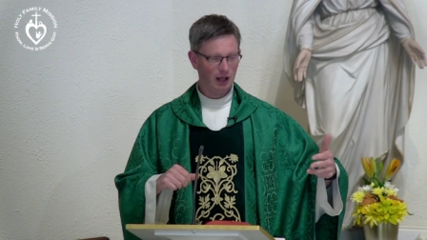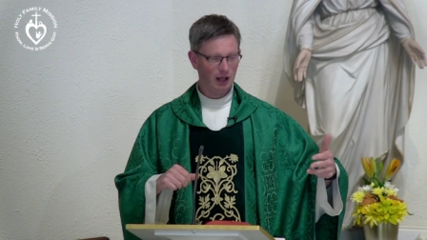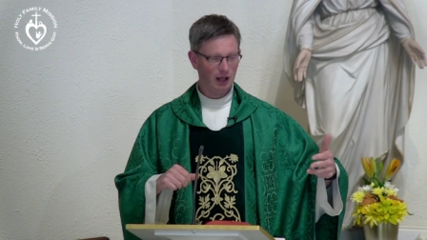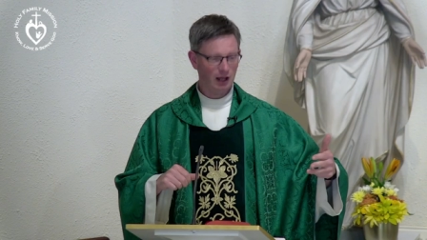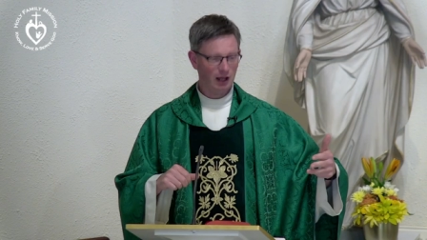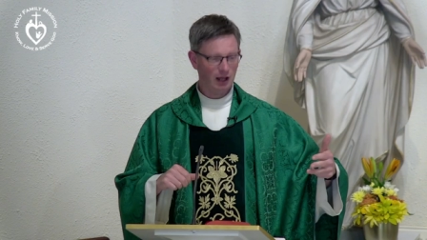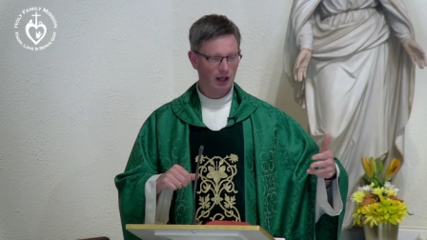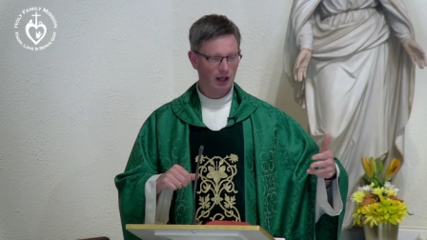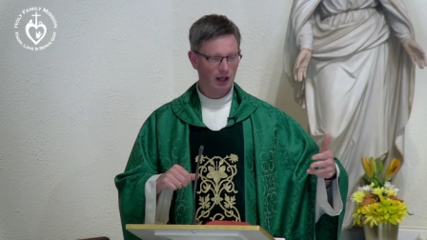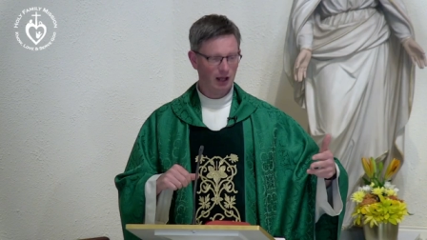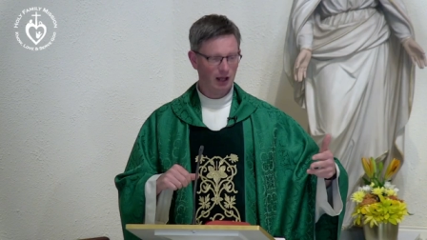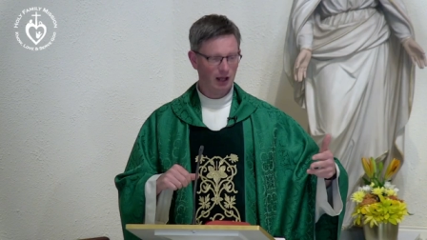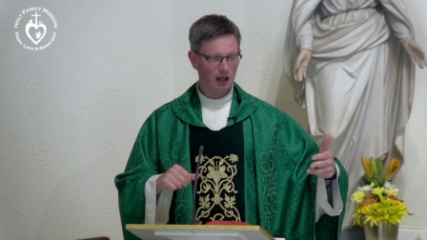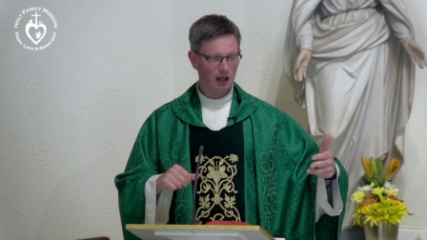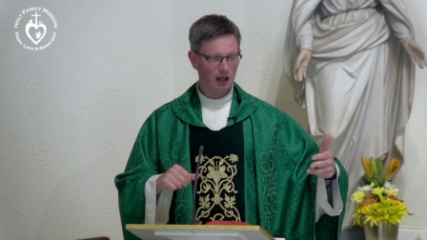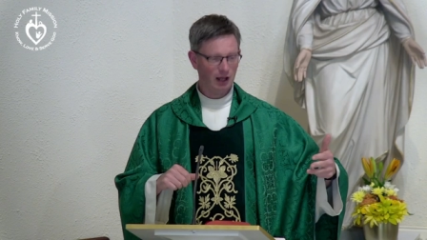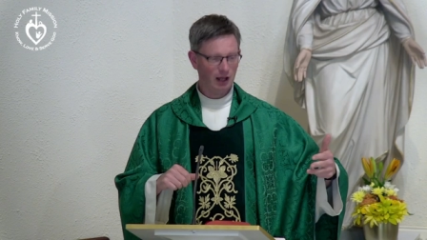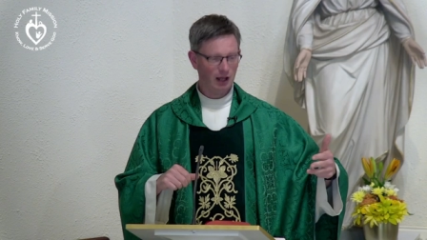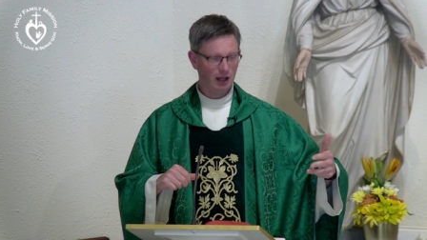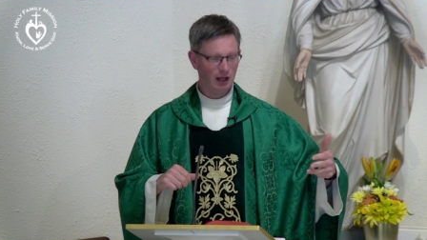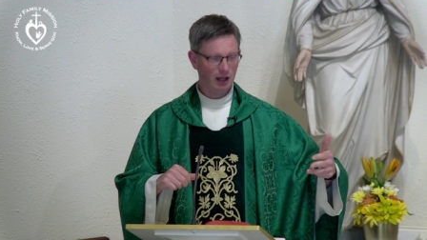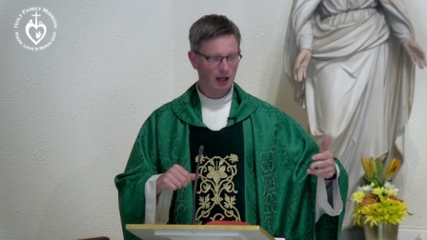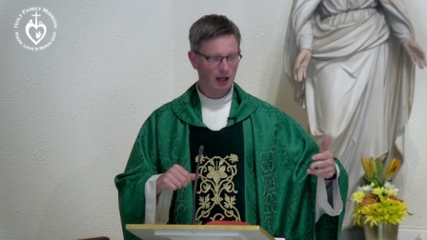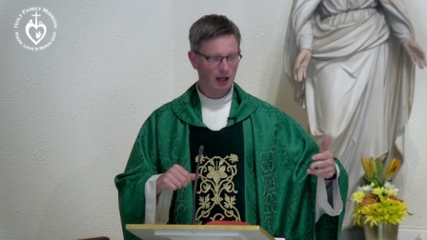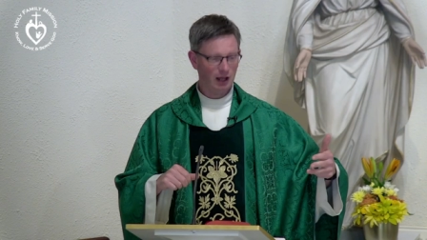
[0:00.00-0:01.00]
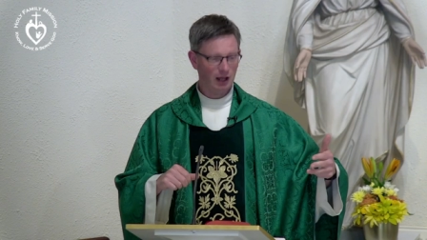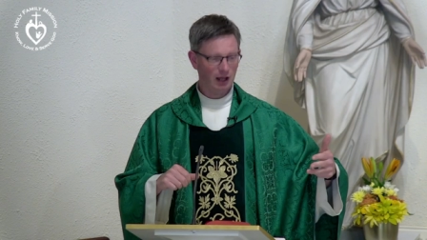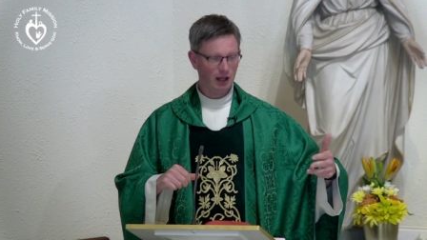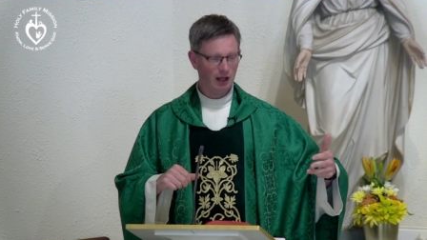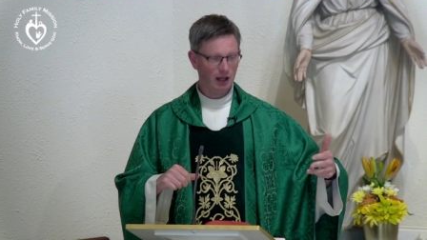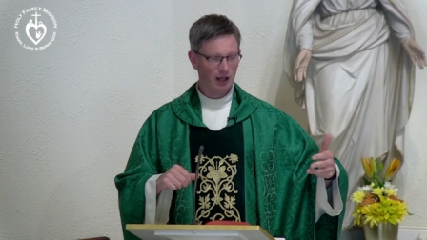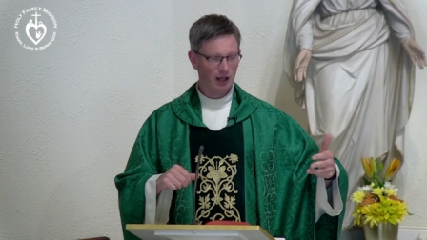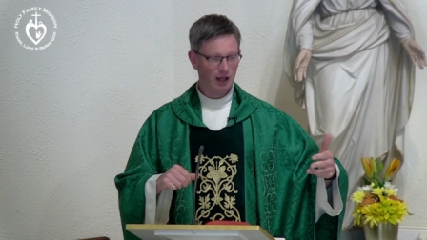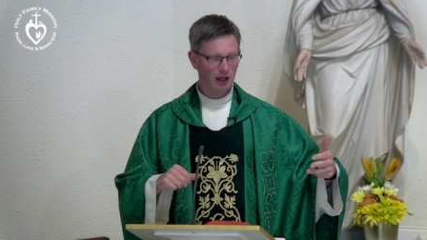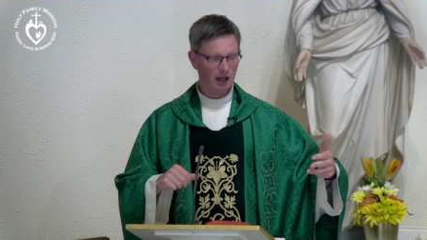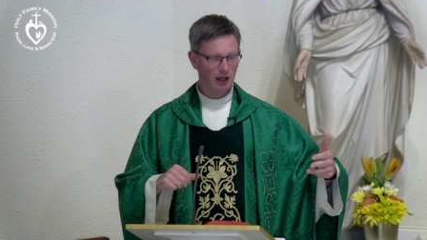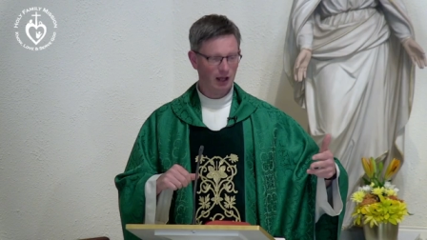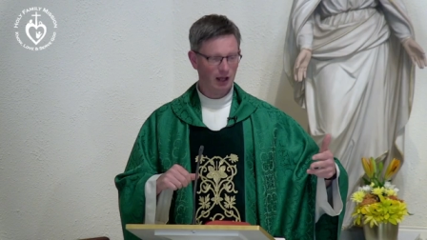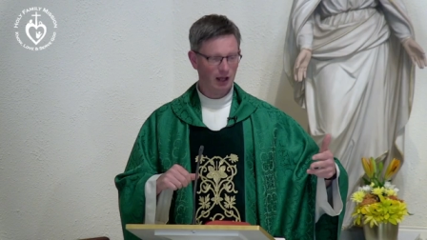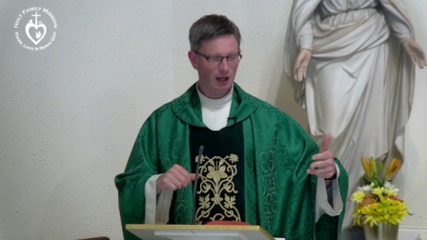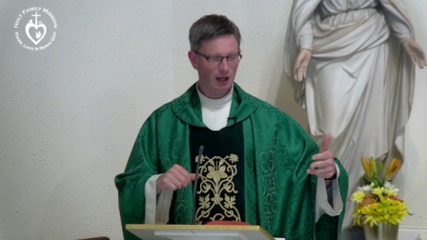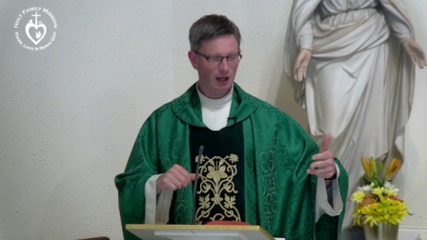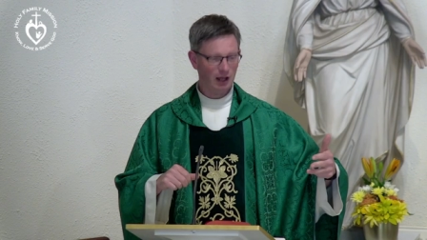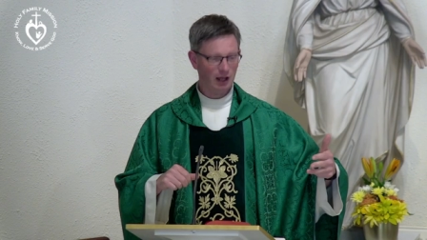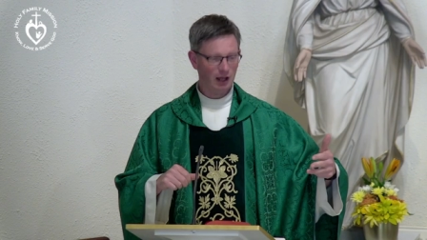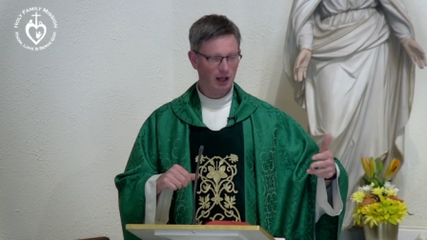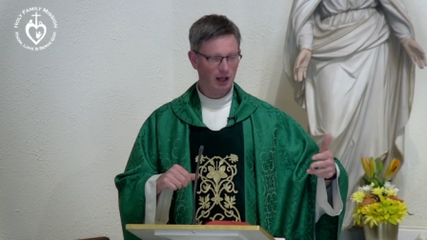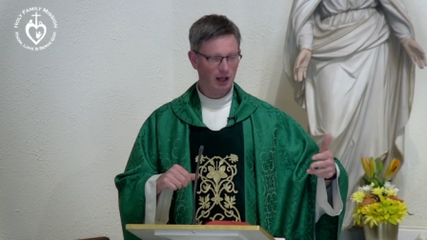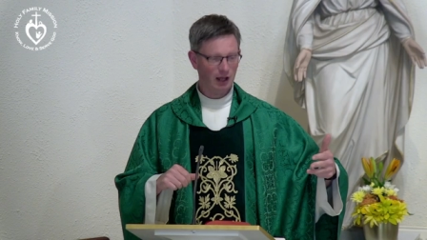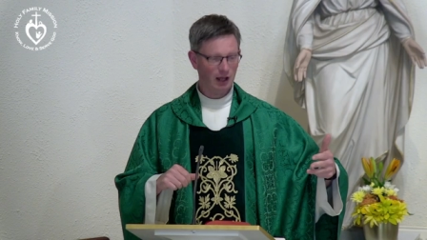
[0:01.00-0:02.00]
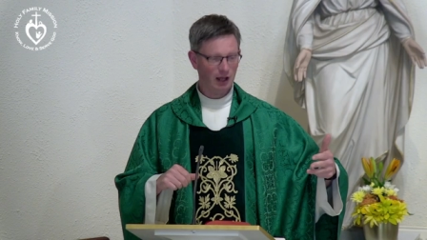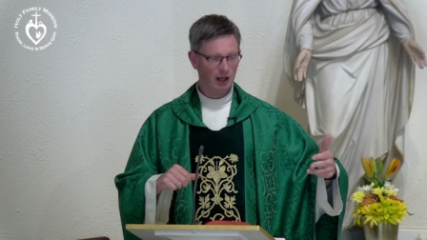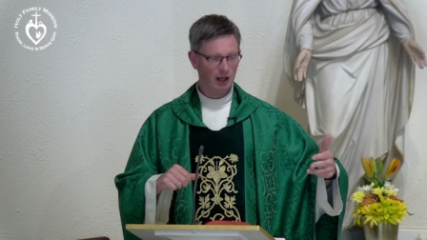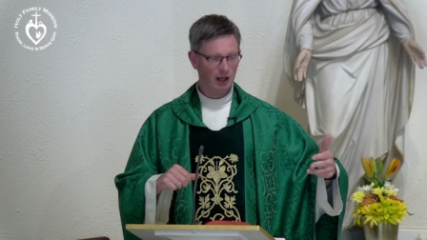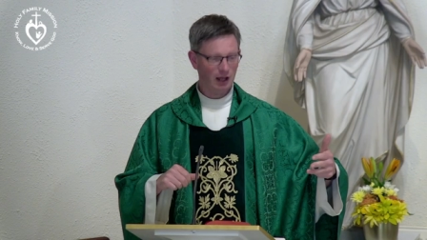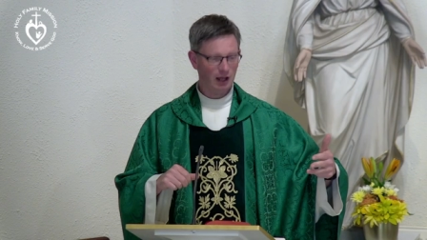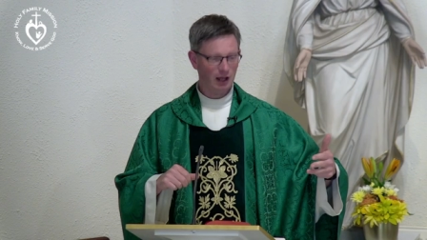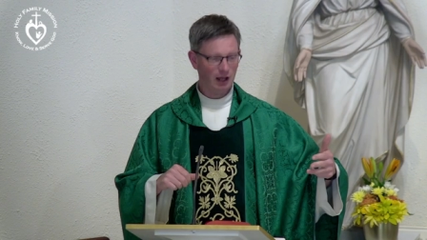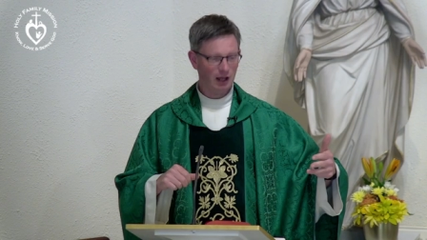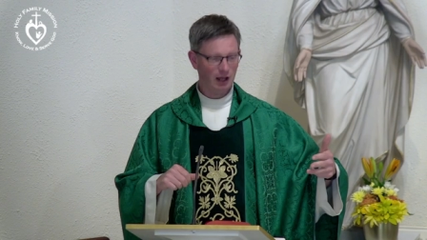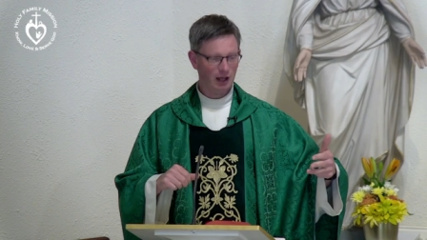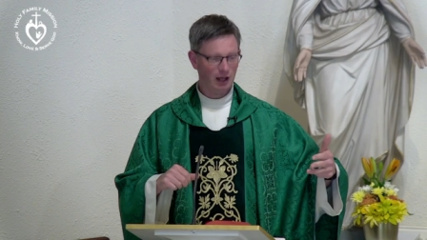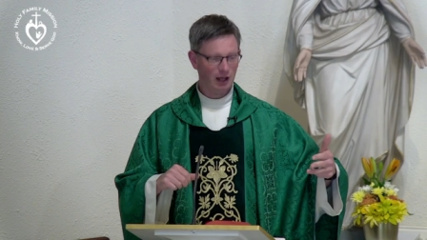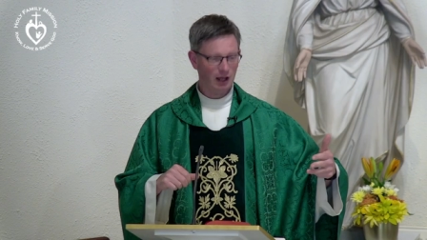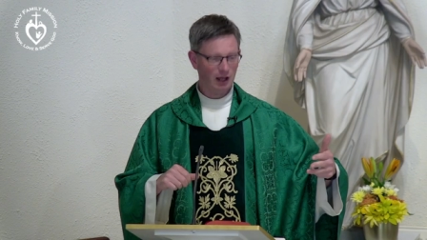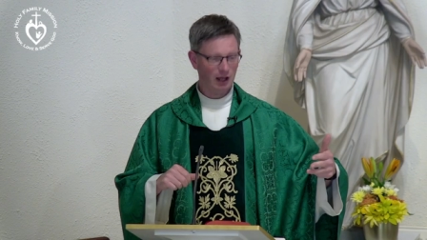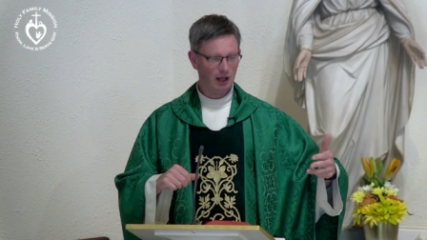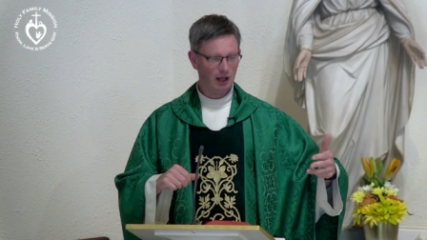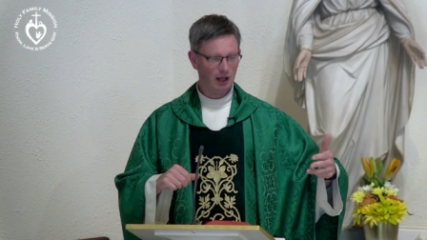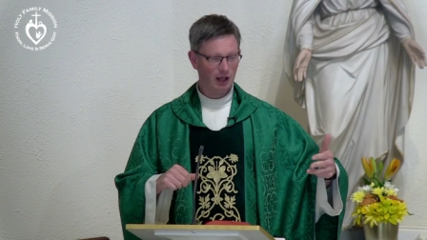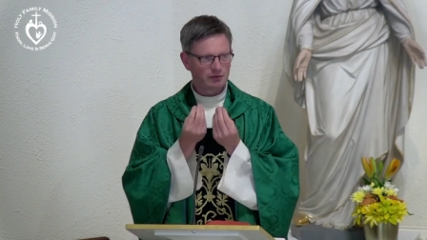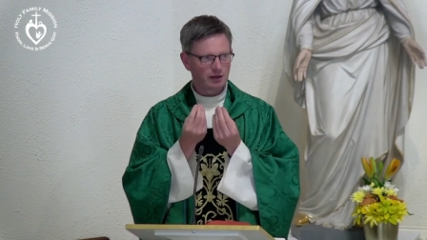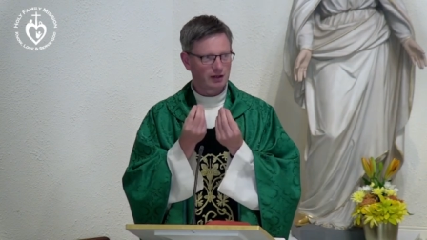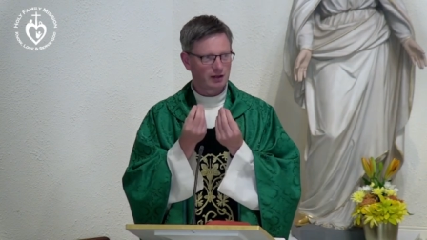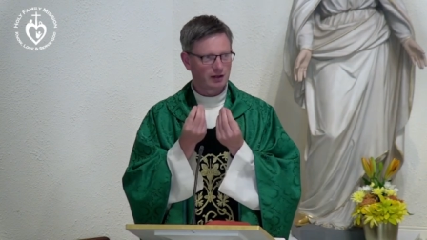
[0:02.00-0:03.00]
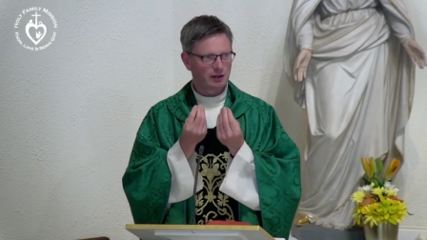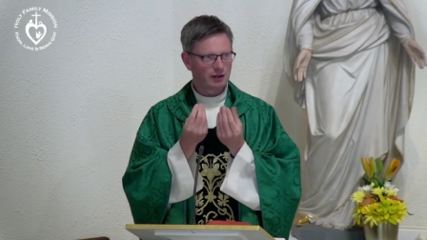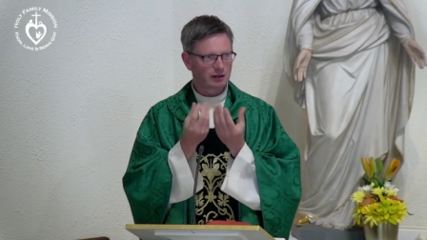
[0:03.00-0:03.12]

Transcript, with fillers: So, but it's just, it's, it's very interesting for us to actually have a,